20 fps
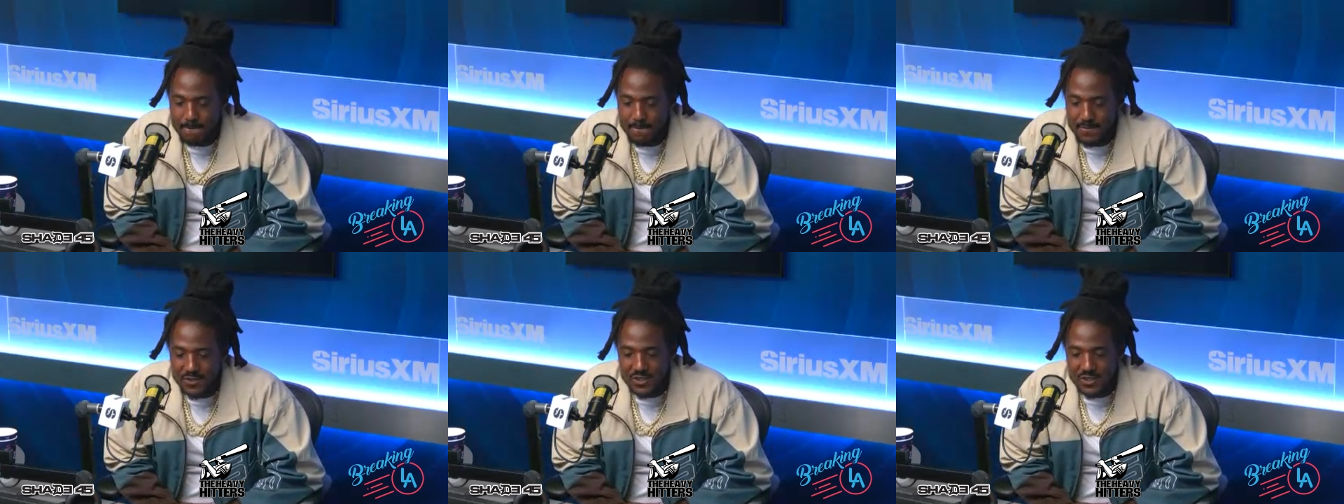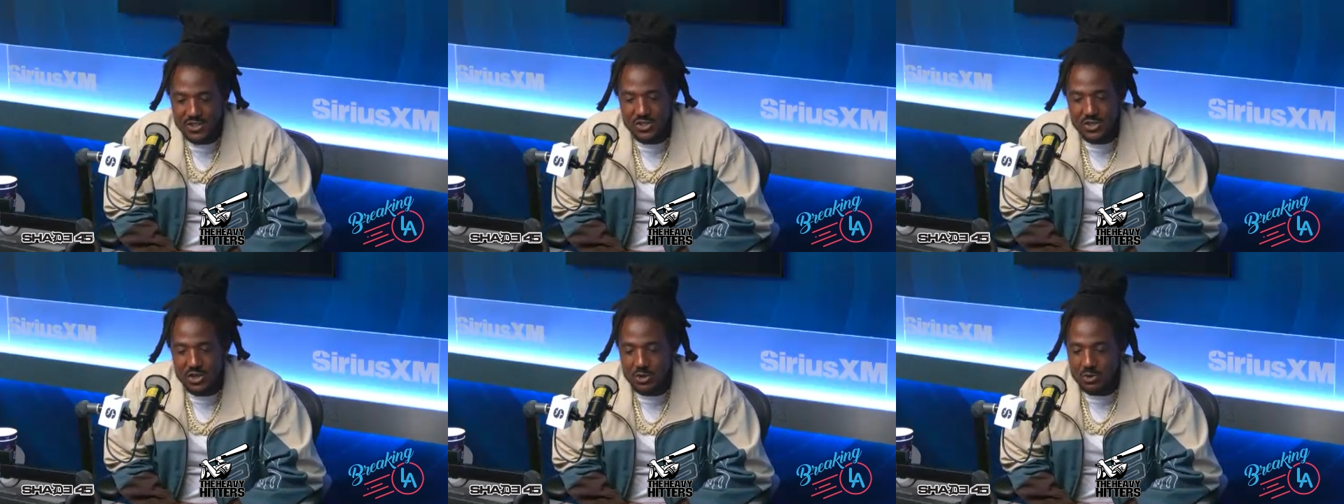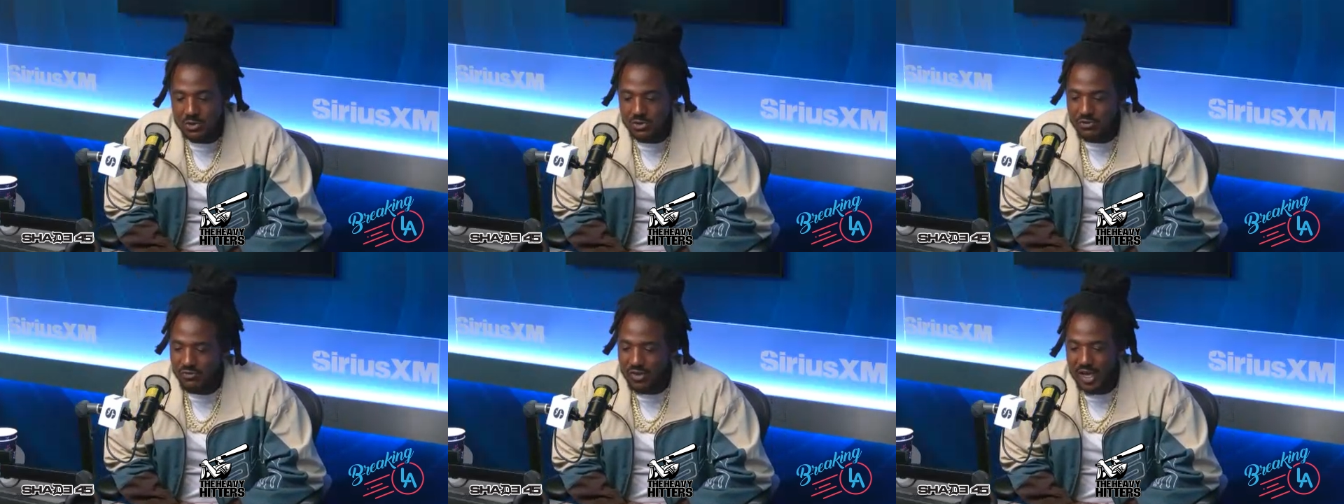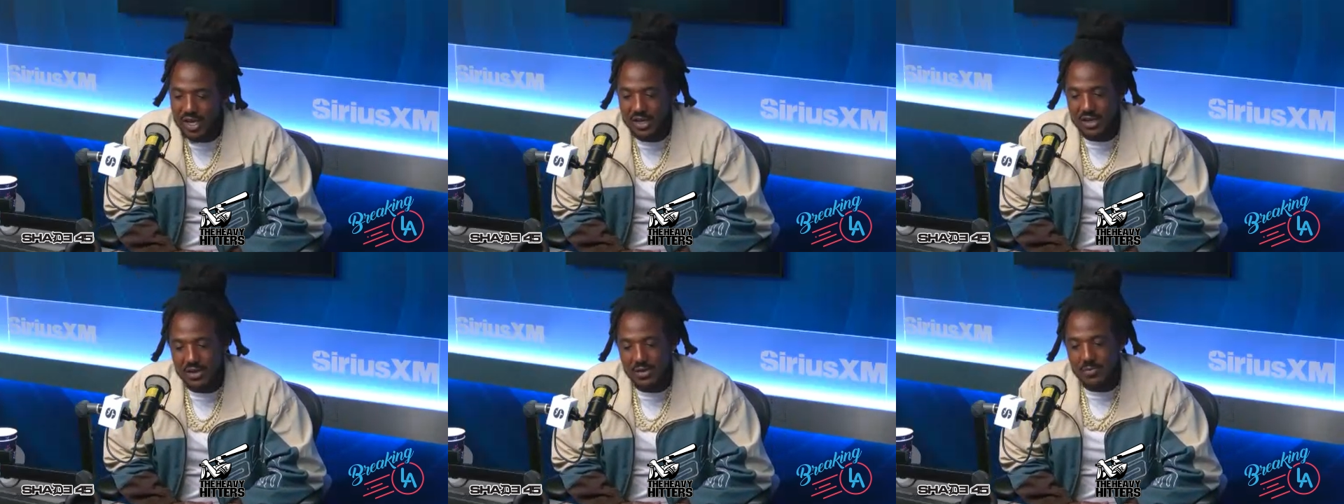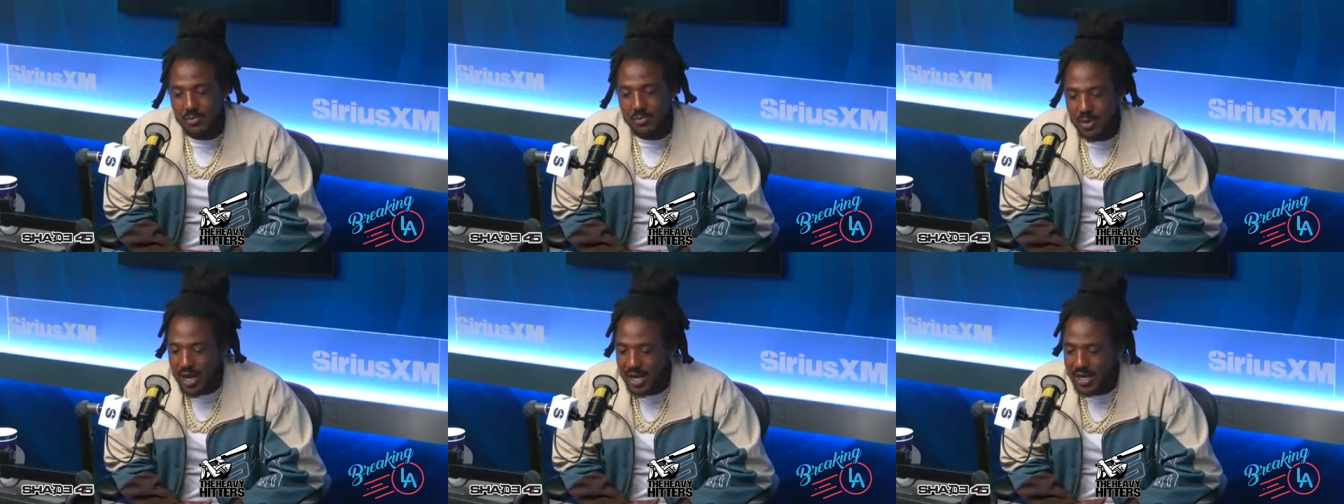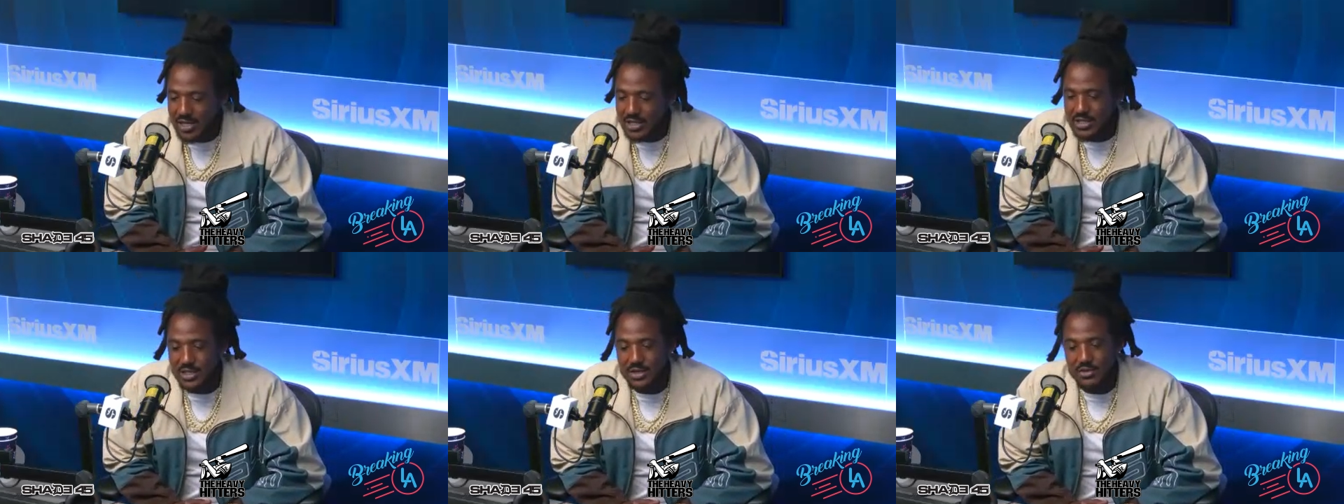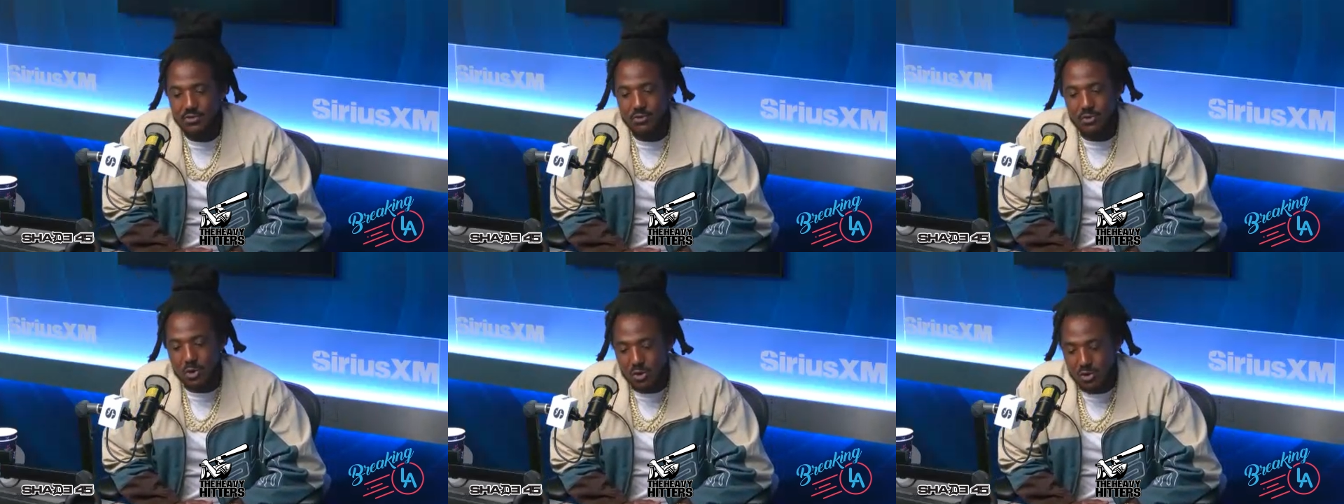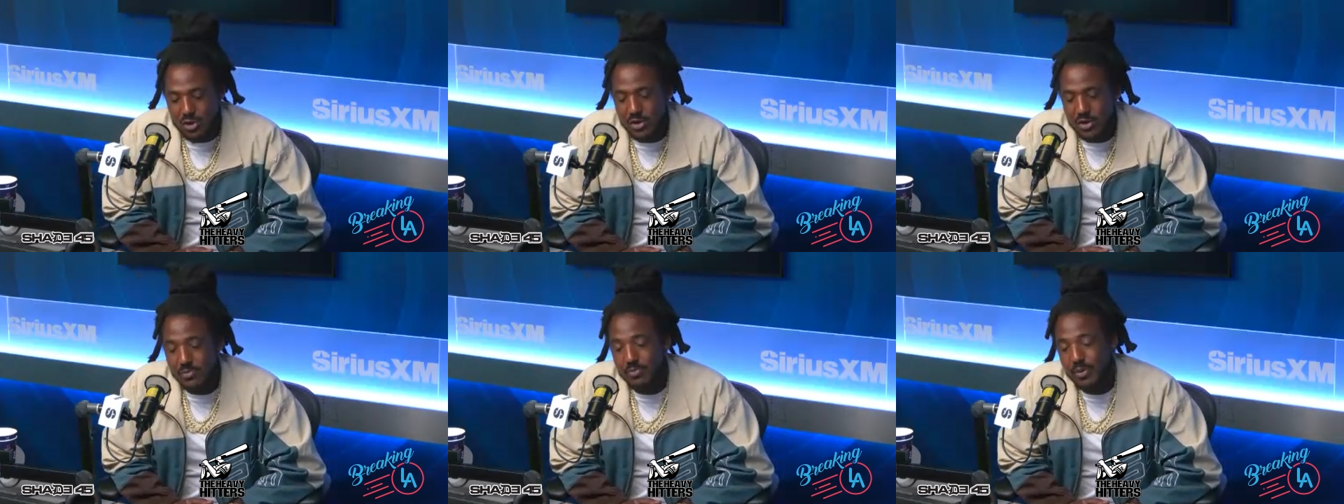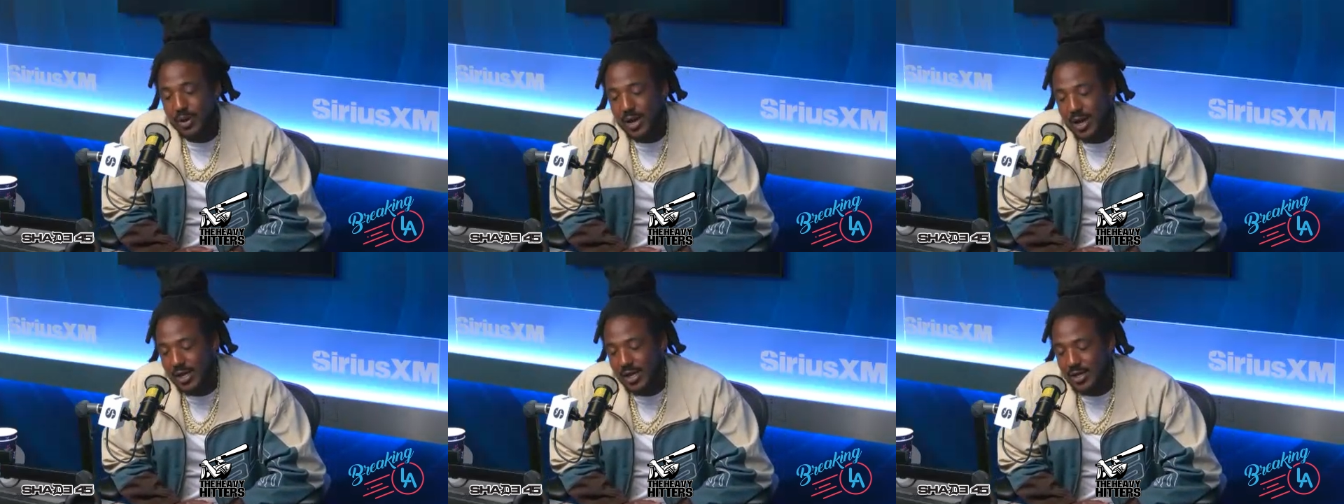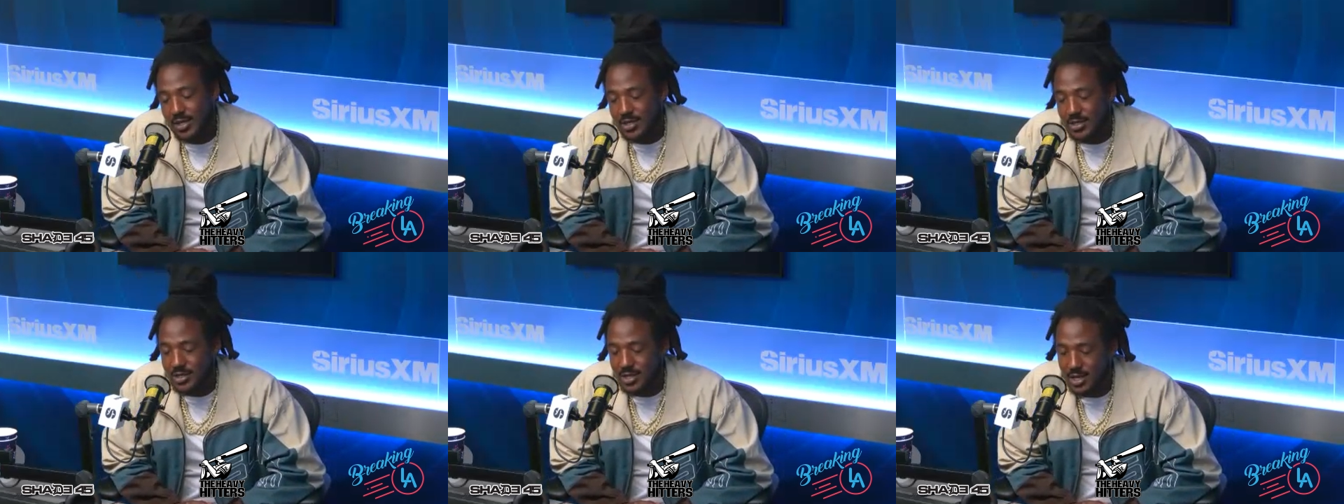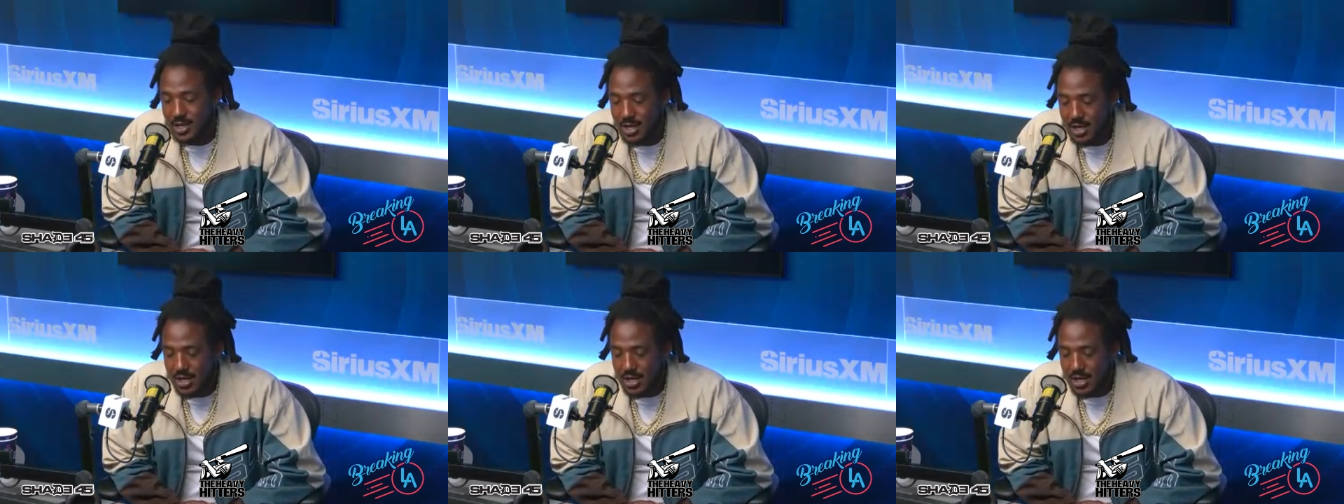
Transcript: just cultivating them pockets and growing them pockets.